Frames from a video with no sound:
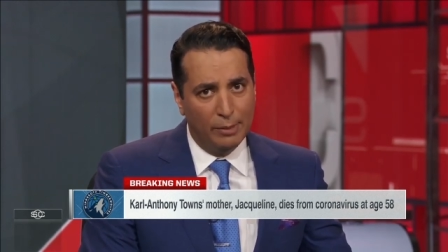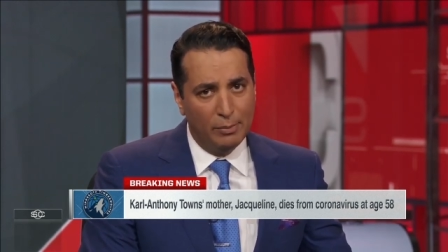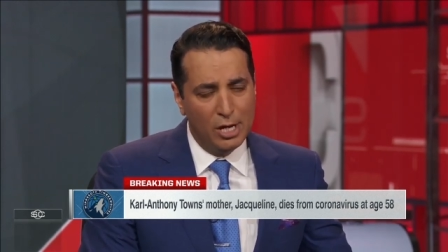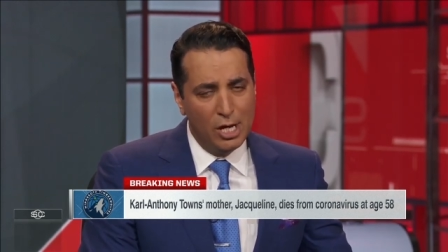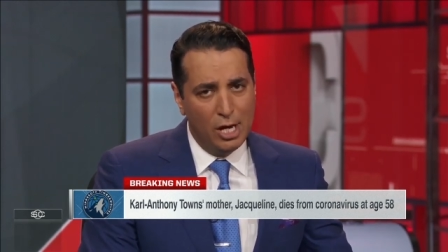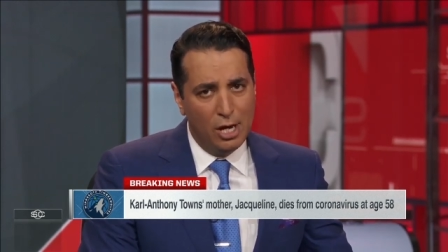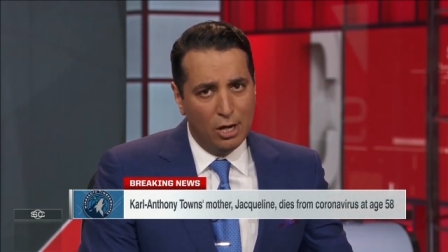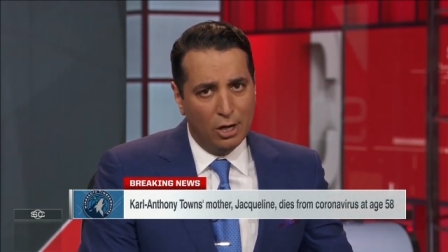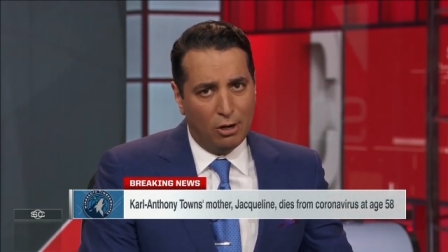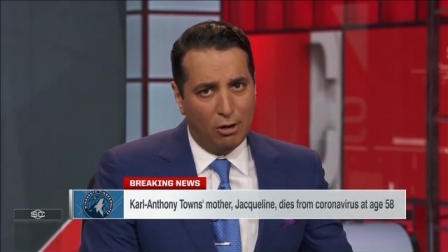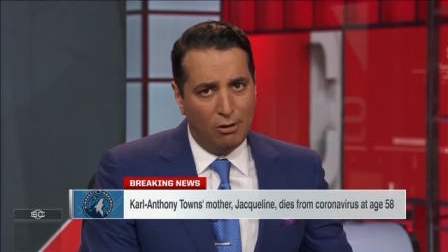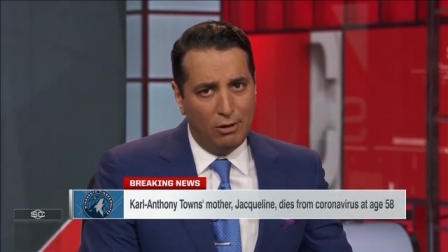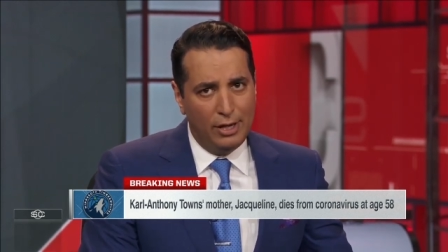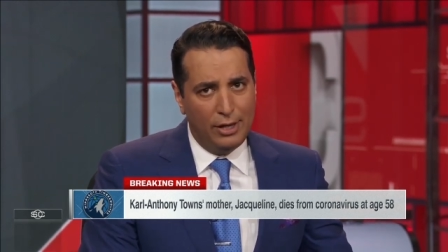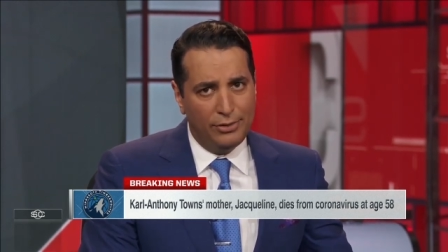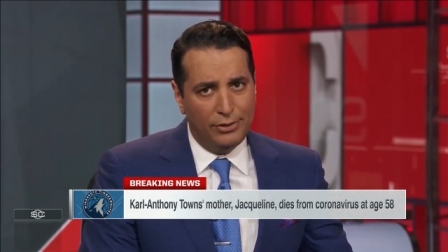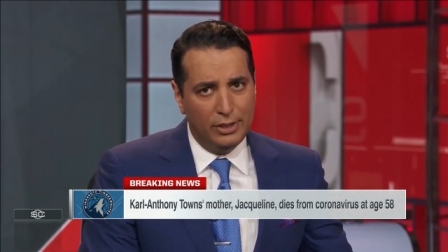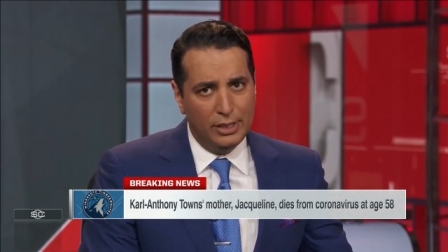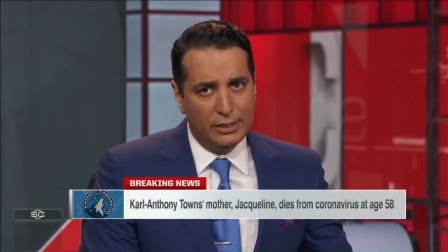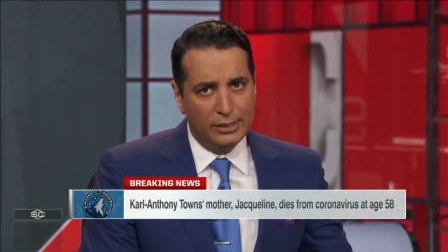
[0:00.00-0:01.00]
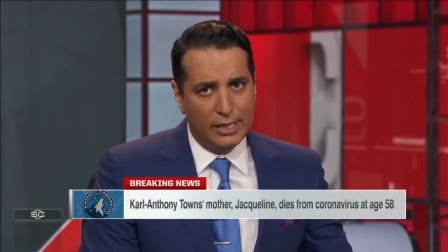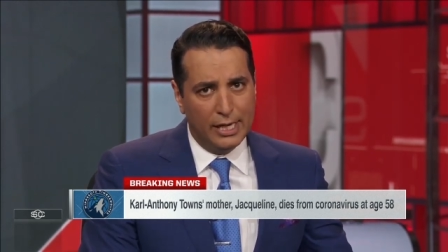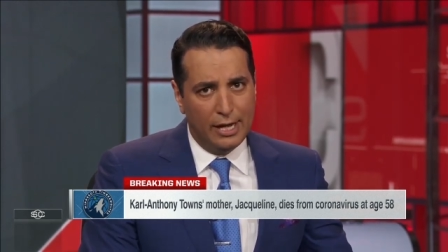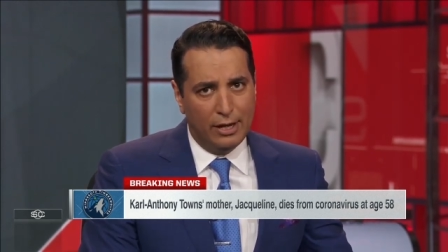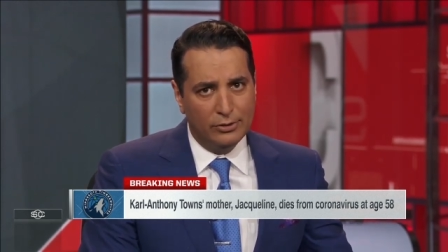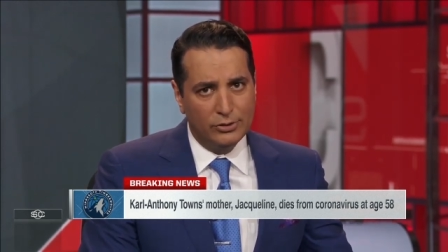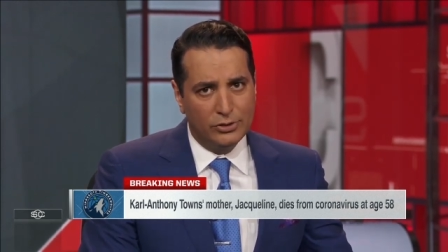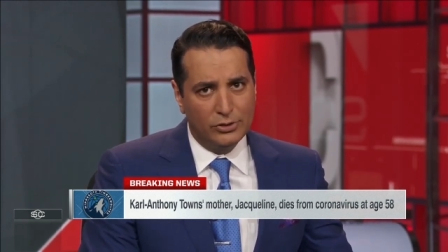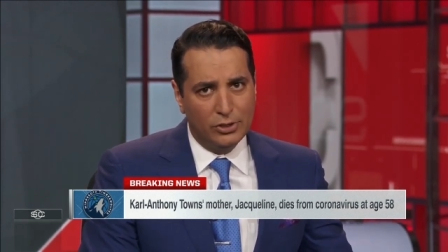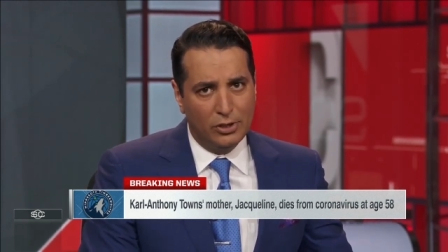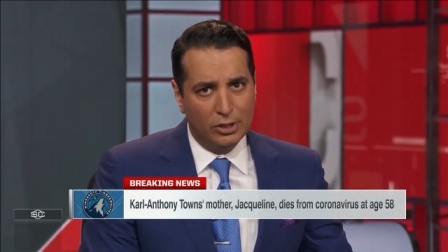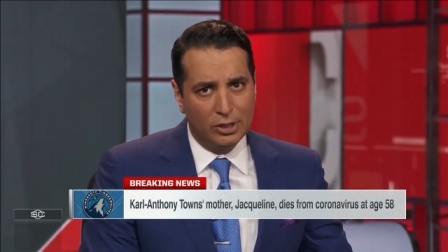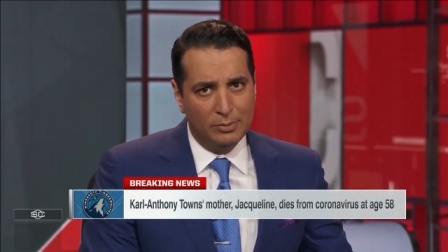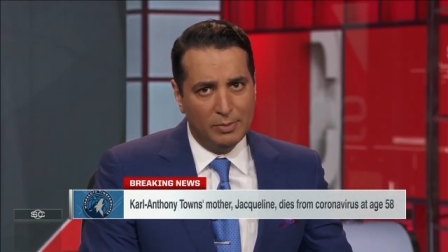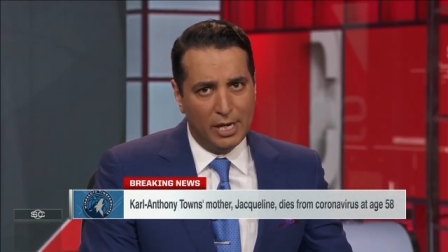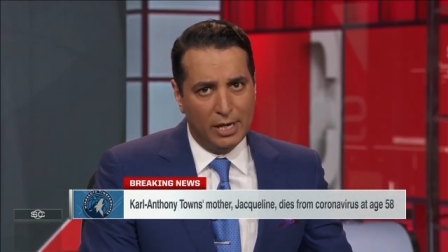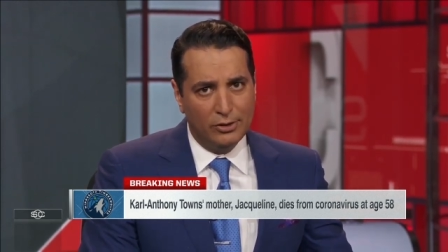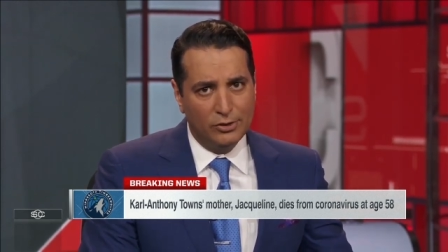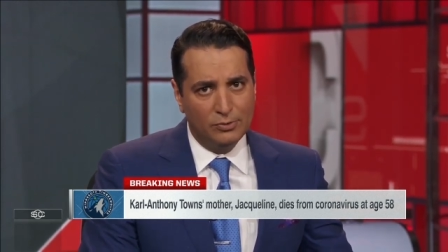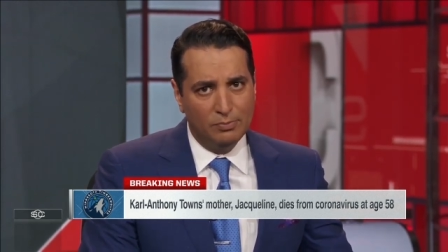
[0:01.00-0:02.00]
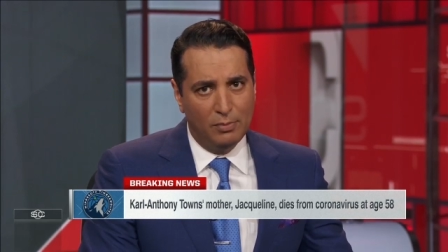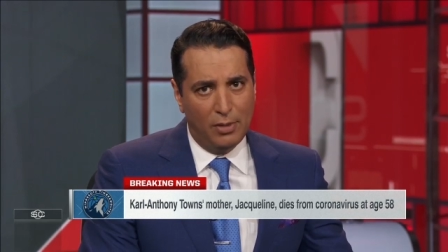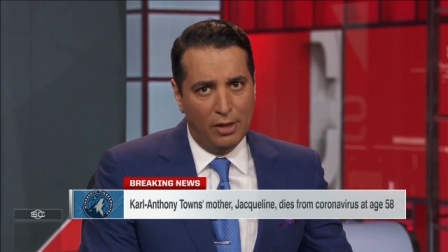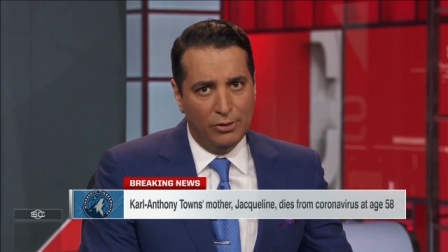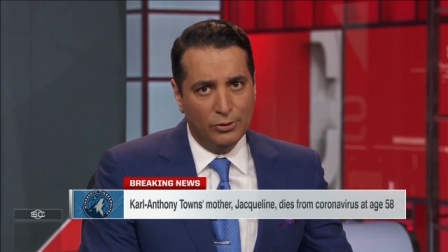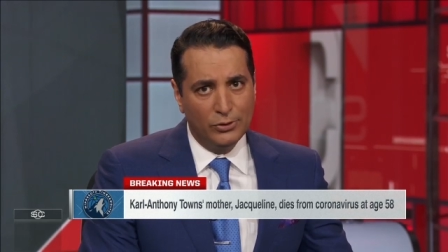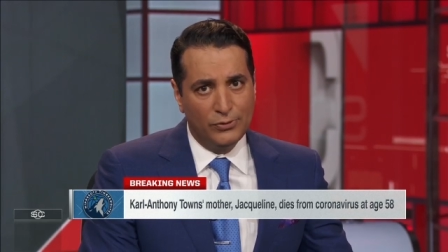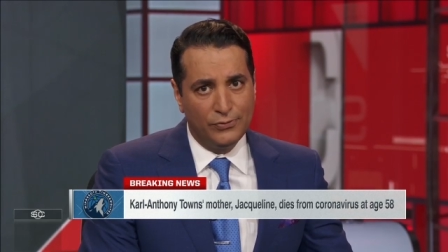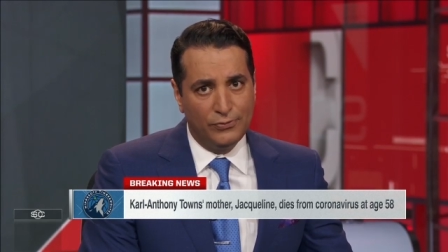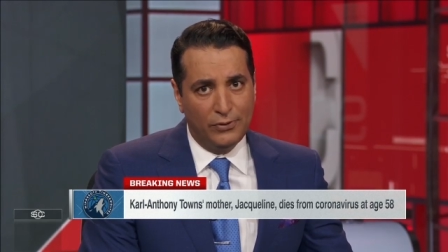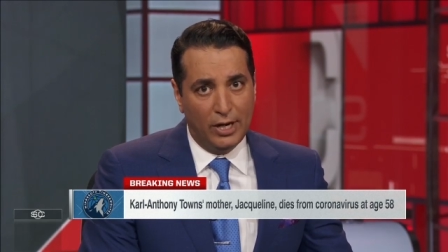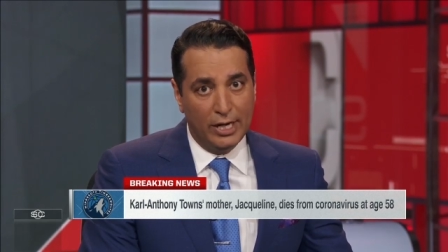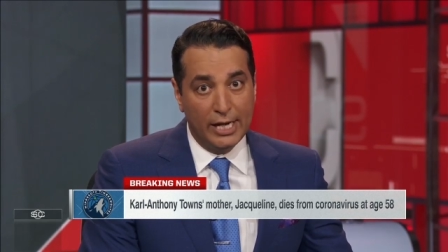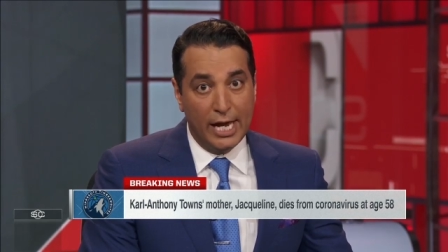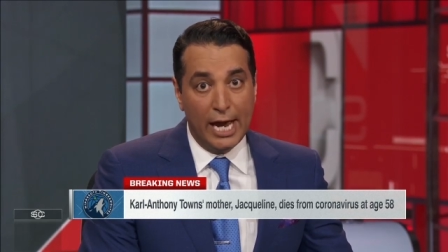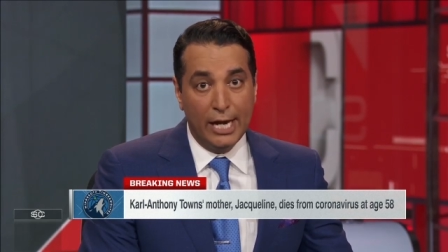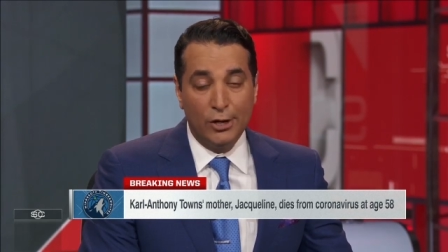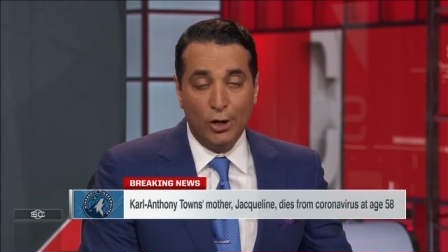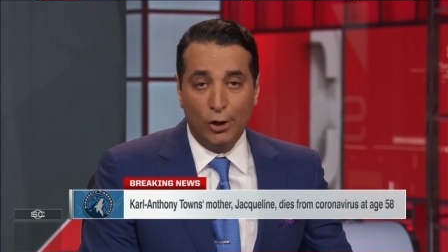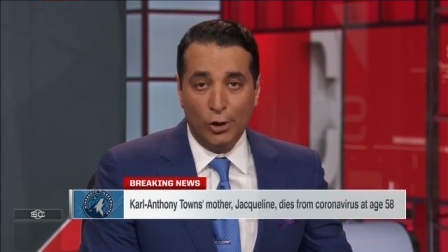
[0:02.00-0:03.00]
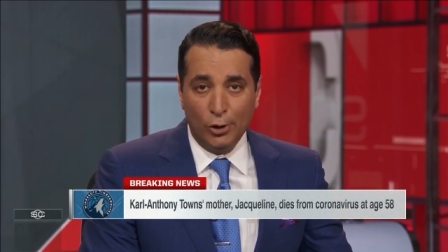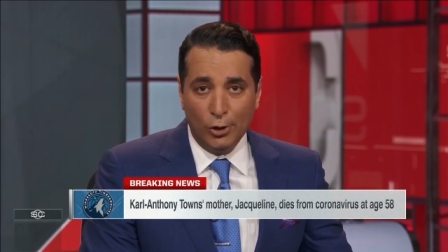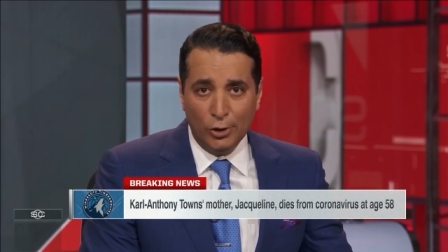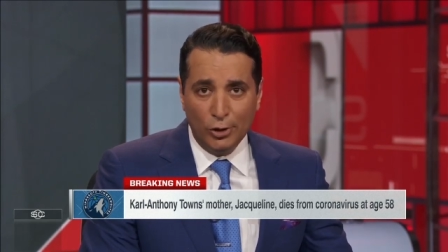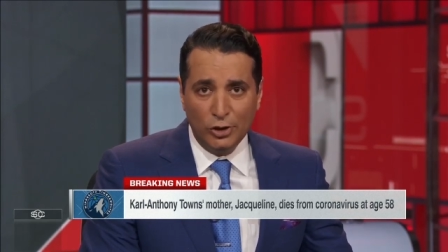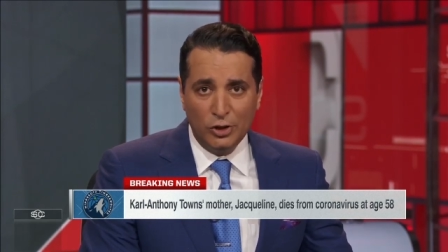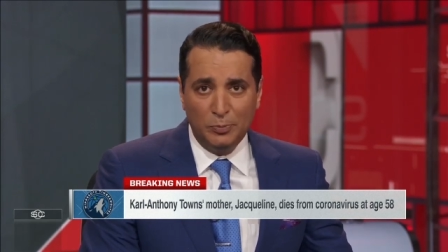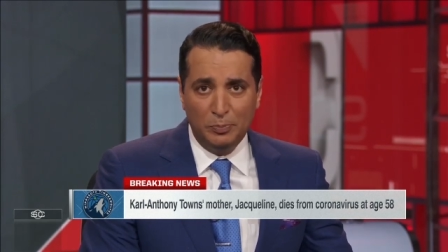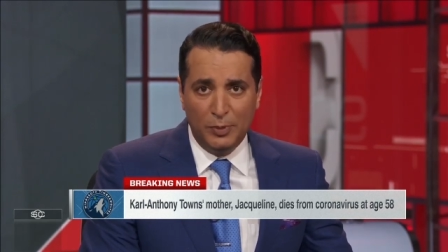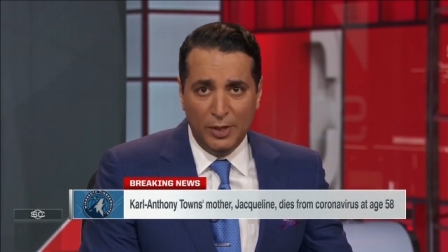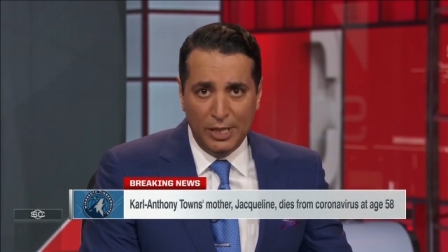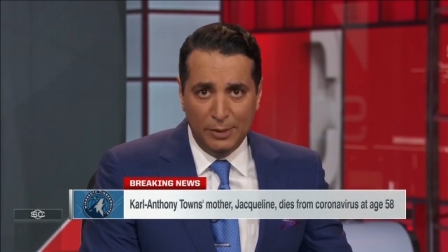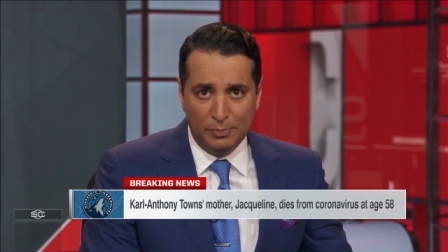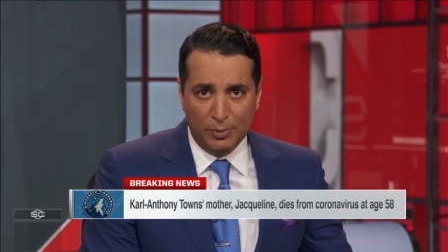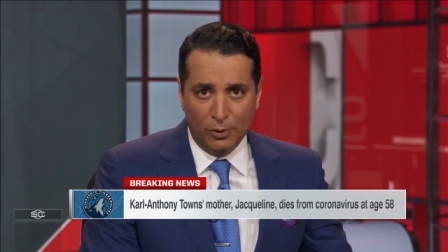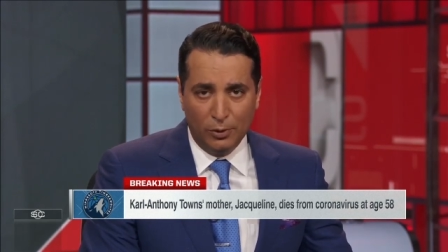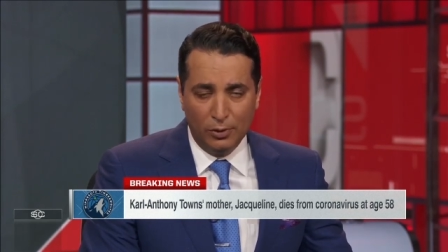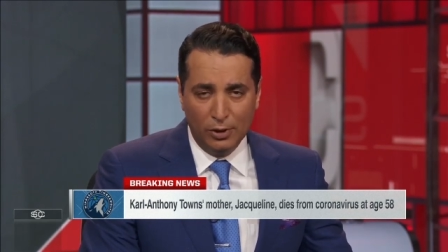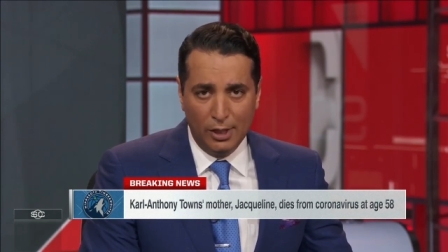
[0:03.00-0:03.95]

Karl Anthony Towns talked about his mother's fight and urged people